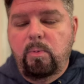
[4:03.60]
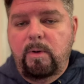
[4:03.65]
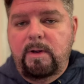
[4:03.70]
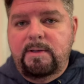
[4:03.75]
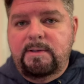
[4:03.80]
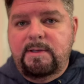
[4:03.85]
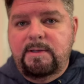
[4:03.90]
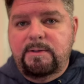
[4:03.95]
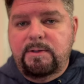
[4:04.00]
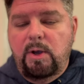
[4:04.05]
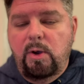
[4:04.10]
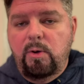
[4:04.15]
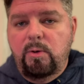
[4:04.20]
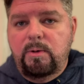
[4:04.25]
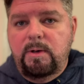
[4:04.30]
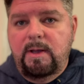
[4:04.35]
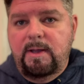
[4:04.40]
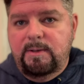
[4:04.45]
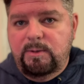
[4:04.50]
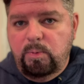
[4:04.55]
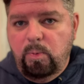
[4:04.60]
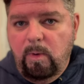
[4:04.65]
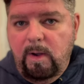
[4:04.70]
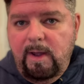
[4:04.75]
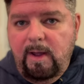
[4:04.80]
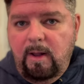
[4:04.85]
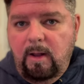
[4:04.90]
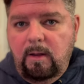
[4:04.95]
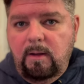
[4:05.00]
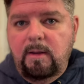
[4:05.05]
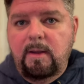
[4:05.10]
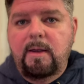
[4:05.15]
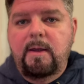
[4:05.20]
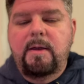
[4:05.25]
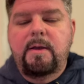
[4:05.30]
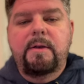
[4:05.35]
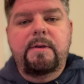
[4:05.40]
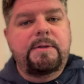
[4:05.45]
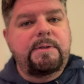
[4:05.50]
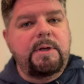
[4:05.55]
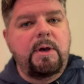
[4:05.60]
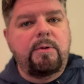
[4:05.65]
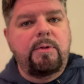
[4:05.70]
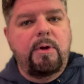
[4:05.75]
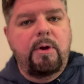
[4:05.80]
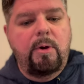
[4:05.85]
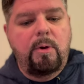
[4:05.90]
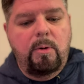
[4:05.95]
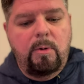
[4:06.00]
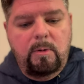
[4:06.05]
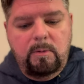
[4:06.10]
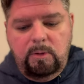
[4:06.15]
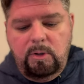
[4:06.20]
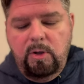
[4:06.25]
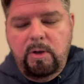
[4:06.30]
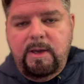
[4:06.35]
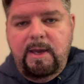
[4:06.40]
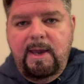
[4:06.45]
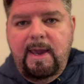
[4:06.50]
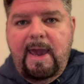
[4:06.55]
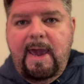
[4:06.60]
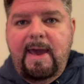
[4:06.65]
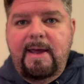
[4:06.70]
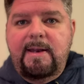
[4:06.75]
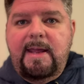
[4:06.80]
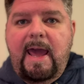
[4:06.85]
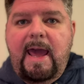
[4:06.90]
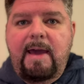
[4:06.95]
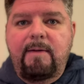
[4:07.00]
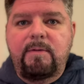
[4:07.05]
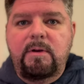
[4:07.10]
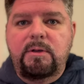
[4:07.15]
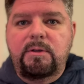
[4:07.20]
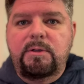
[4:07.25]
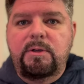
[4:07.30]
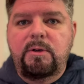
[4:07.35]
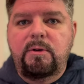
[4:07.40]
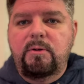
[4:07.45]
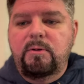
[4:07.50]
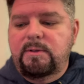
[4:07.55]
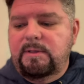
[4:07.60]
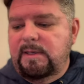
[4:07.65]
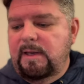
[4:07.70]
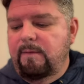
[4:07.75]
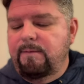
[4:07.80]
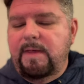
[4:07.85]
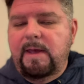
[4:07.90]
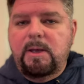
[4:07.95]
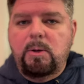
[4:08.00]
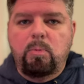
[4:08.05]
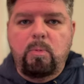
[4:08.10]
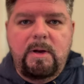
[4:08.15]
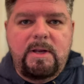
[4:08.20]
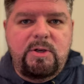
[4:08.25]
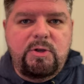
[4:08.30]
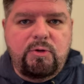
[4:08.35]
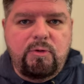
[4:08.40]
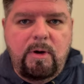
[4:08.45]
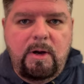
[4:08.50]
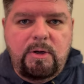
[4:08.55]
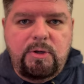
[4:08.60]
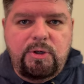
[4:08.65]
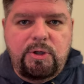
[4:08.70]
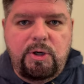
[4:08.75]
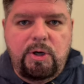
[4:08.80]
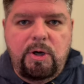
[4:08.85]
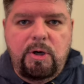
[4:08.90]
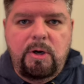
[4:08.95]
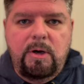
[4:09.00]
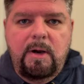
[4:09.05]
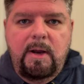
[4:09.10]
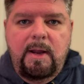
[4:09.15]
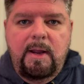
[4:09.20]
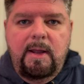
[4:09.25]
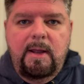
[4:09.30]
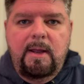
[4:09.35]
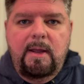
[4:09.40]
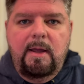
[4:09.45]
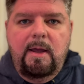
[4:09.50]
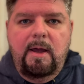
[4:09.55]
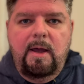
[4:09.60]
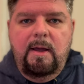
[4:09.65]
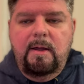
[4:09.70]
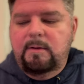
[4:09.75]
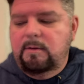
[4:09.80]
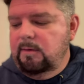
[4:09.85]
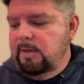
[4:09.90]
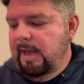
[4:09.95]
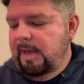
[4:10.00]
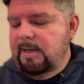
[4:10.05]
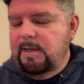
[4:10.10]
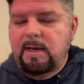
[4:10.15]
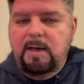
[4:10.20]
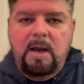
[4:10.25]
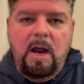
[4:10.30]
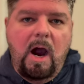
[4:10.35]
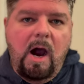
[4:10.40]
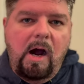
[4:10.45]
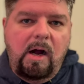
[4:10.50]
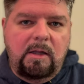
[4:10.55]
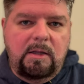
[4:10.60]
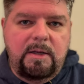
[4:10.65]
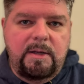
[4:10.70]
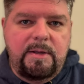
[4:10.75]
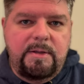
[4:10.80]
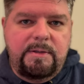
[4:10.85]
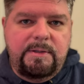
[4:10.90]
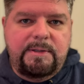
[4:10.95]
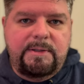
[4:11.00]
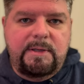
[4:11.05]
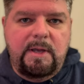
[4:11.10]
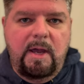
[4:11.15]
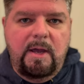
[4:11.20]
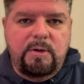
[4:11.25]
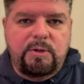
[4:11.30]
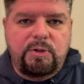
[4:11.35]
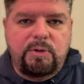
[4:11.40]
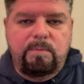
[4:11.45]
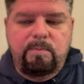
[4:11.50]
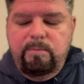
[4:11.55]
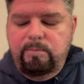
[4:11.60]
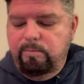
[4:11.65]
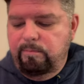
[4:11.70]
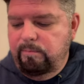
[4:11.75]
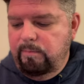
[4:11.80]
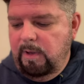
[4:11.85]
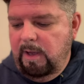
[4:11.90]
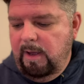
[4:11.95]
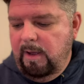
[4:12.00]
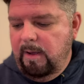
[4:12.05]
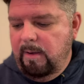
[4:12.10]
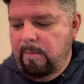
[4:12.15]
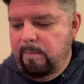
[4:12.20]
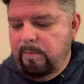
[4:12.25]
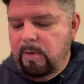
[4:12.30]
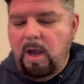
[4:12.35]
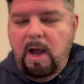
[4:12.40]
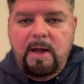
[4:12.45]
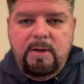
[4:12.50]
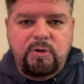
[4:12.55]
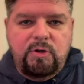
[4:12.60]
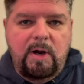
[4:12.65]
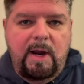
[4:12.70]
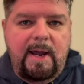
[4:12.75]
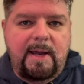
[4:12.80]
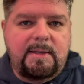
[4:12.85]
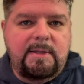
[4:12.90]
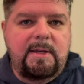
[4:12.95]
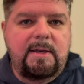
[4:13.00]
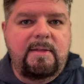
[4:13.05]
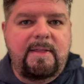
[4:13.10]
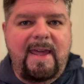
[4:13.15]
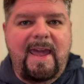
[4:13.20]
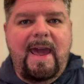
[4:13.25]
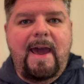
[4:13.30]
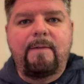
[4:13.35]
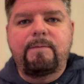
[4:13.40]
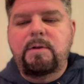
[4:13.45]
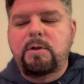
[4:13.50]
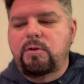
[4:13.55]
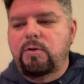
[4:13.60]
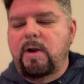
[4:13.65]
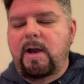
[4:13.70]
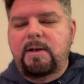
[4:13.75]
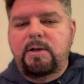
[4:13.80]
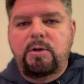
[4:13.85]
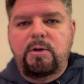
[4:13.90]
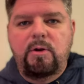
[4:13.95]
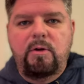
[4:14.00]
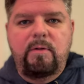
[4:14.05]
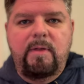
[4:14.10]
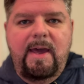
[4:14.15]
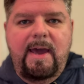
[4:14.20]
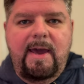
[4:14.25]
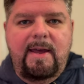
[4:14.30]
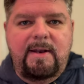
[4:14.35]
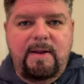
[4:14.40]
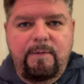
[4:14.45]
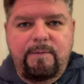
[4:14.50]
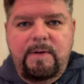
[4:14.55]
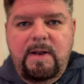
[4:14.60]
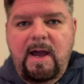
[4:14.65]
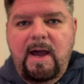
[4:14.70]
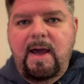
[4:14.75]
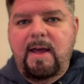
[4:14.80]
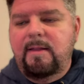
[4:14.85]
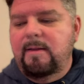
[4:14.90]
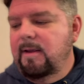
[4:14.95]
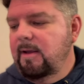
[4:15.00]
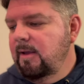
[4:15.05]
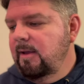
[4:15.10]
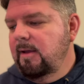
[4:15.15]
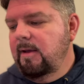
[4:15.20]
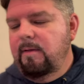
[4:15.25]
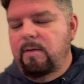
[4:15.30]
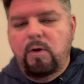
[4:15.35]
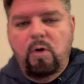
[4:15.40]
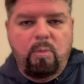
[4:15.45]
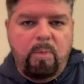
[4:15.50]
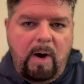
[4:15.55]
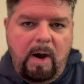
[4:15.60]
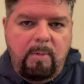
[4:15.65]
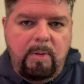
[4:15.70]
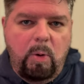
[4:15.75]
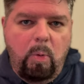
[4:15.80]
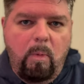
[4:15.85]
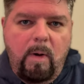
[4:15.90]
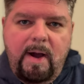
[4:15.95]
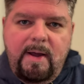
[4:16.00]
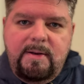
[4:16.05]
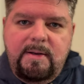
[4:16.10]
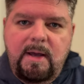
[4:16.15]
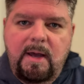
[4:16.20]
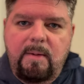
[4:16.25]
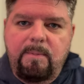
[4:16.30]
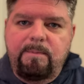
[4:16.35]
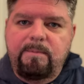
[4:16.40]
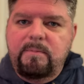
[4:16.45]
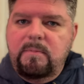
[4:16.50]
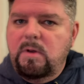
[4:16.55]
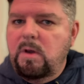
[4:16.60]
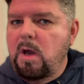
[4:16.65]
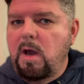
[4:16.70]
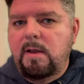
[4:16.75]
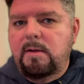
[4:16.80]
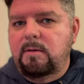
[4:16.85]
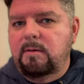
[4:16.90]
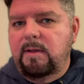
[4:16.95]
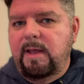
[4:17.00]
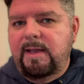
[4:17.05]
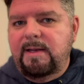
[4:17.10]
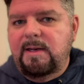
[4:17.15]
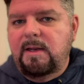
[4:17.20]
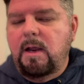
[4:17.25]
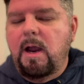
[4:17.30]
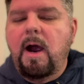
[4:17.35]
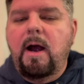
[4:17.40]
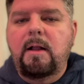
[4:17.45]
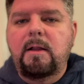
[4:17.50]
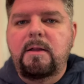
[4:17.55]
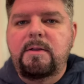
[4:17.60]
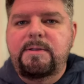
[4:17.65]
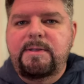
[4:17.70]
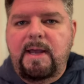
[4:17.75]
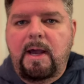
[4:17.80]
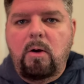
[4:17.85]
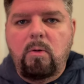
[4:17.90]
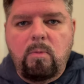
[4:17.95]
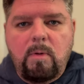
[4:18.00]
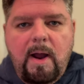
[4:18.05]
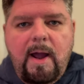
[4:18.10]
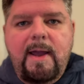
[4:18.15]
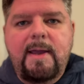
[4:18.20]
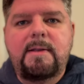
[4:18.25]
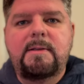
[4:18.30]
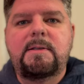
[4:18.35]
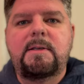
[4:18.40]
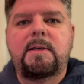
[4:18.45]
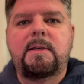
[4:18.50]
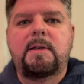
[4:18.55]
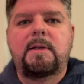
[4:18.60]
Wentz is owed as well. So they're looking at having to see if they can restructure Landon Collins' contract. They have to try to do that. If not, they'll probably wind up cutting Landon Collins outright.